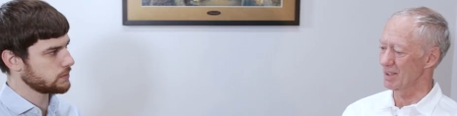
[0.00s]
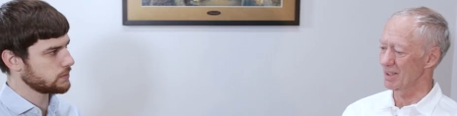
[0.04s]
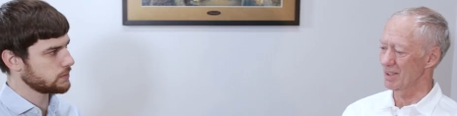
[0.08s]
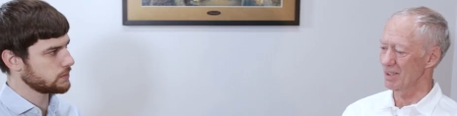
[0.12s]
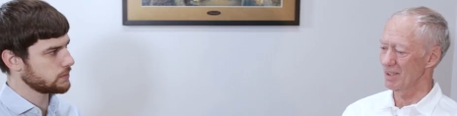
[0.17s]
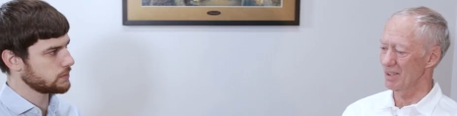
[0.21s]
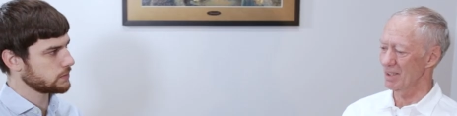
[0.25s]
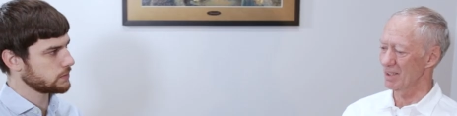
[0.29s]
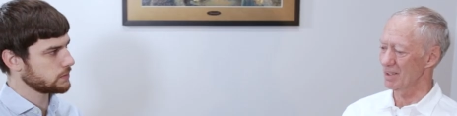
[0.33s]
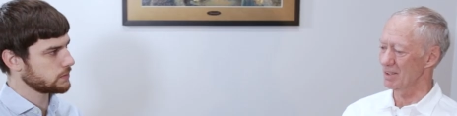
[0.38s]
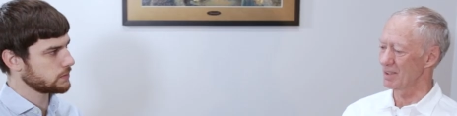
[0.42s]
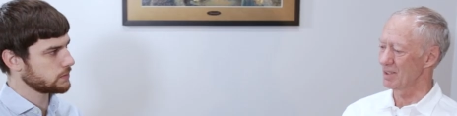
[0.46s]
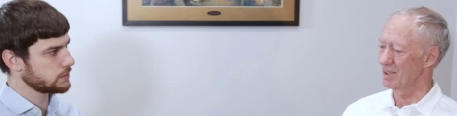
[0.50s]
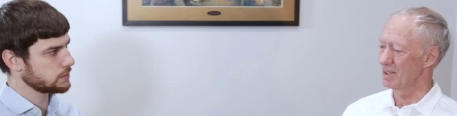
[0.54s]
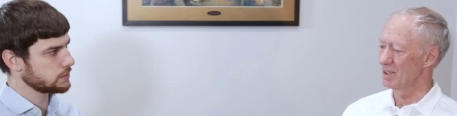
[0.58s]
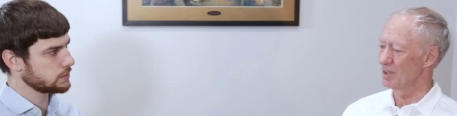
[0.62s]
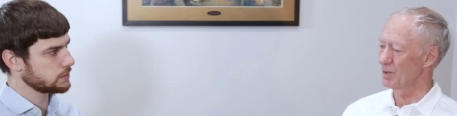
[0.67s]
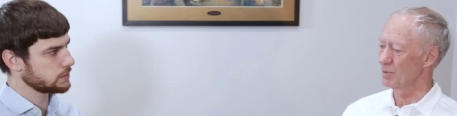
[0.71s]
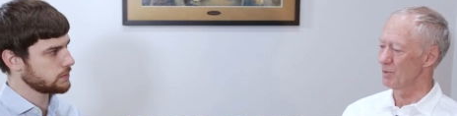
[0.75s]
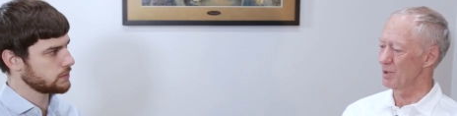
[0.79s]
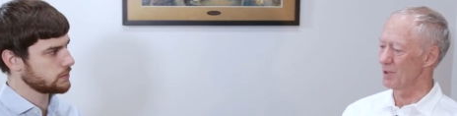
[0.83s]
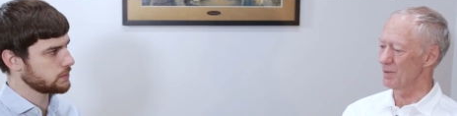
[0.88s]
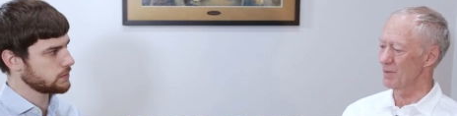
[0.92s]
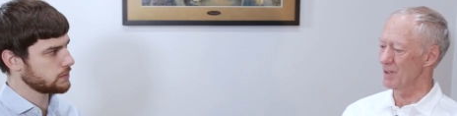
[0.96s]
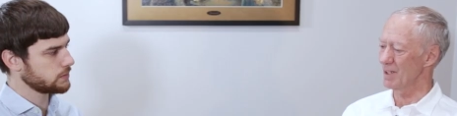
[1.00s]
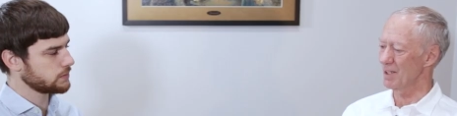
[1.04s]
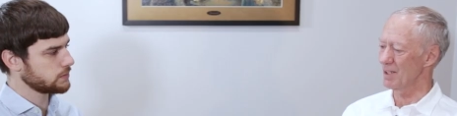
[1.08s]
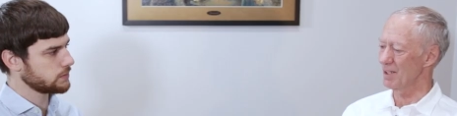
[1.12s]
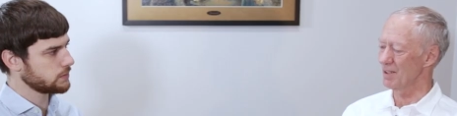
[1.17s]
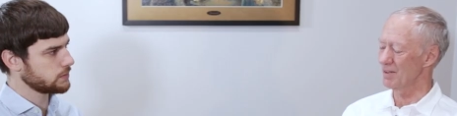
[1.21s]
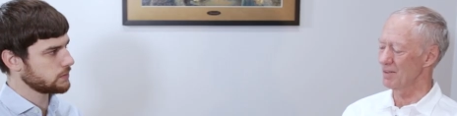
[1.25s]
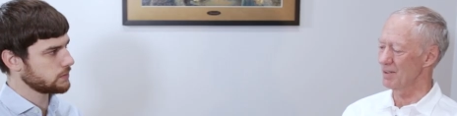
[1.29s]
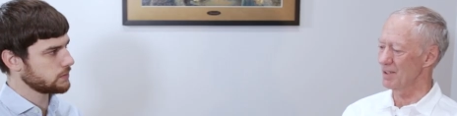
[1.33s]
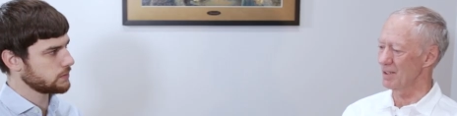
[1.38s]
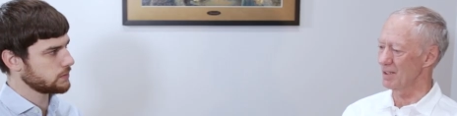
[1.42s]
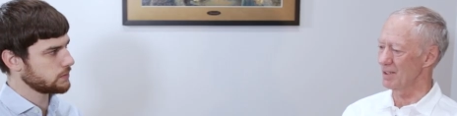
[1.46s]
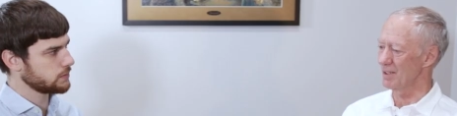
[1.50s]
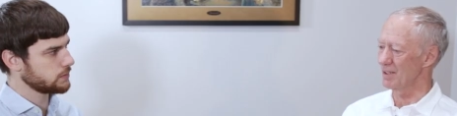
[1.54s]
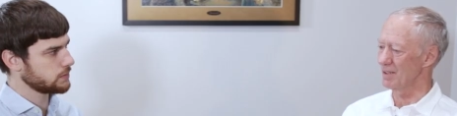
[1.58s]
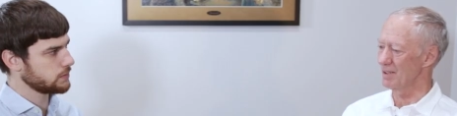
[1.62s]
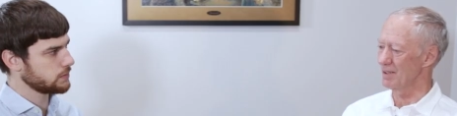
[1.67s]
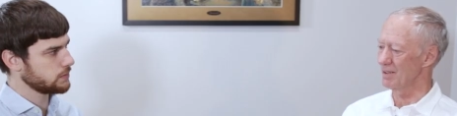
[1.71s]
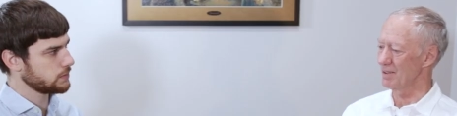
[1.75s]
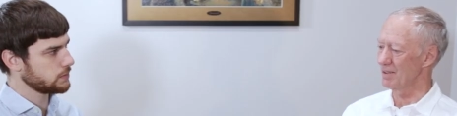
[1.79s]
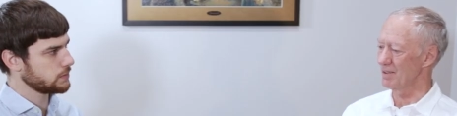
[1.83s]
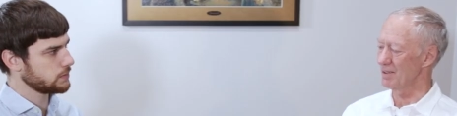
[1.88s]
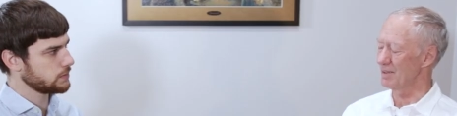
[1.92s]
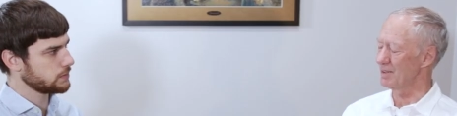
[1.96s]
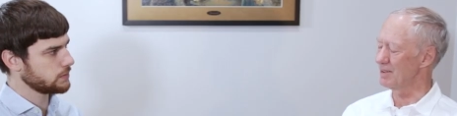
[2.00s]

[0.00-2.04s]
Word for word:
Speaker 1: again, we've had the